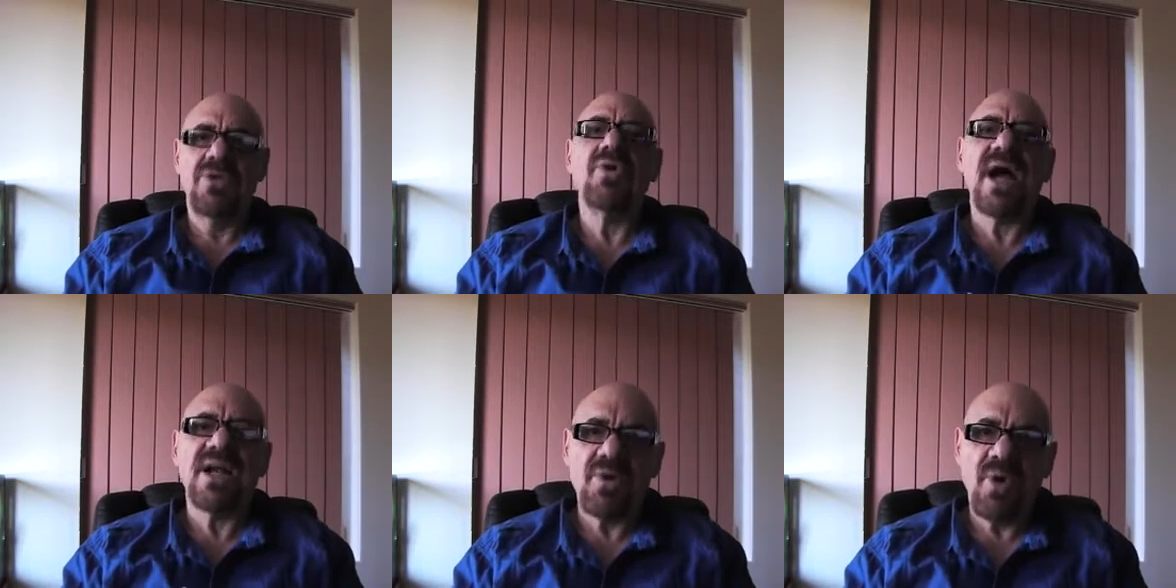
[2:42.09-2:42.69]
You
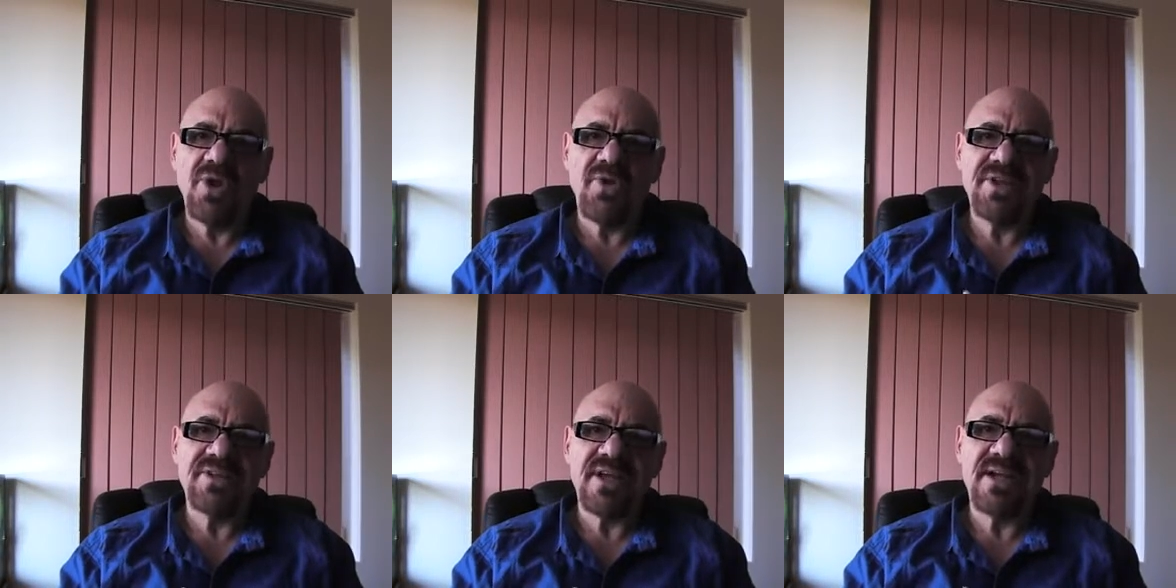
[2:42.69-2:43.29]
can't hold
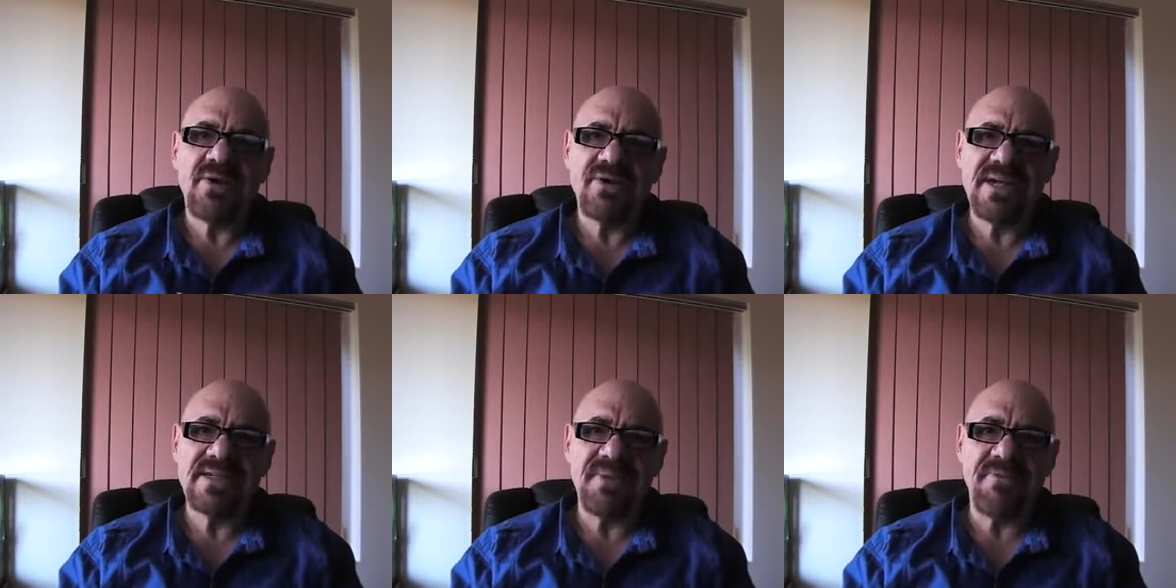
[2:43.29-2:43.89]
your internal
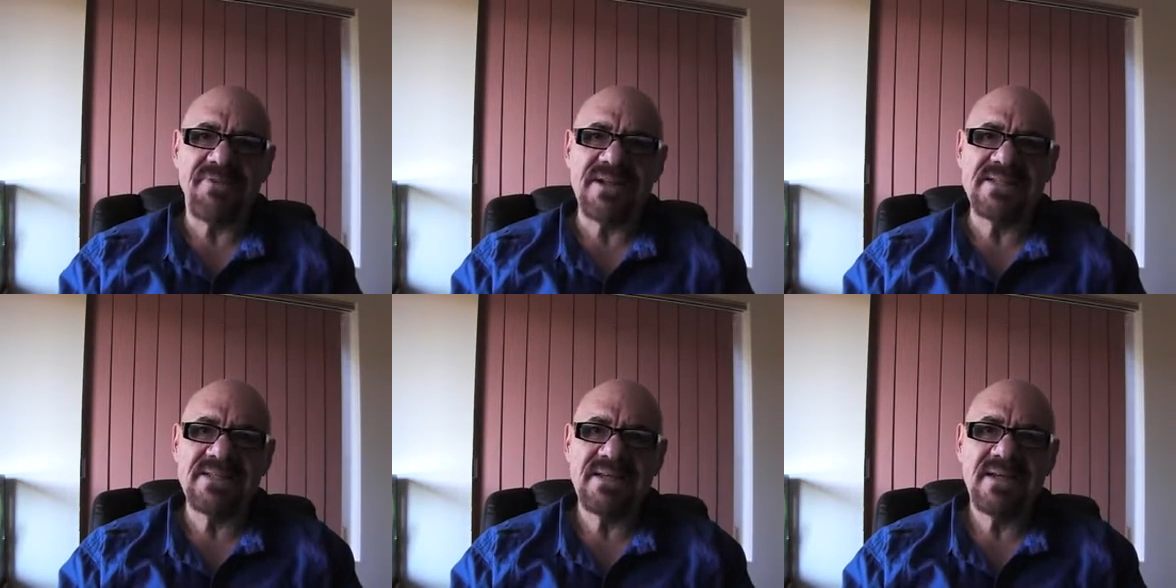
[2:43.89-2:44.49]
organs, my
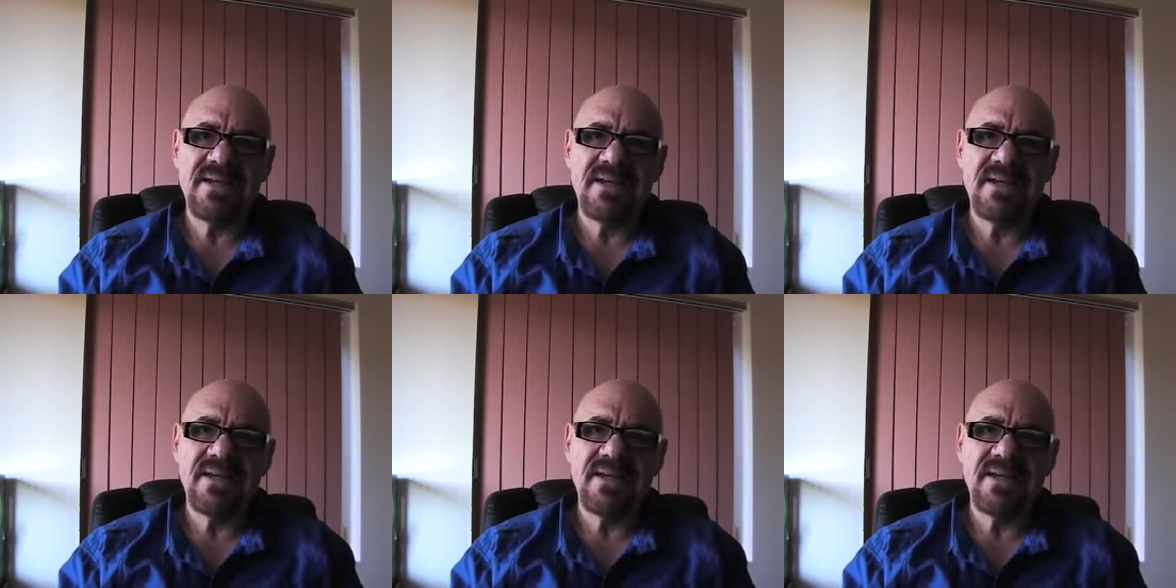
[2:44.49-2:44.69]
friends.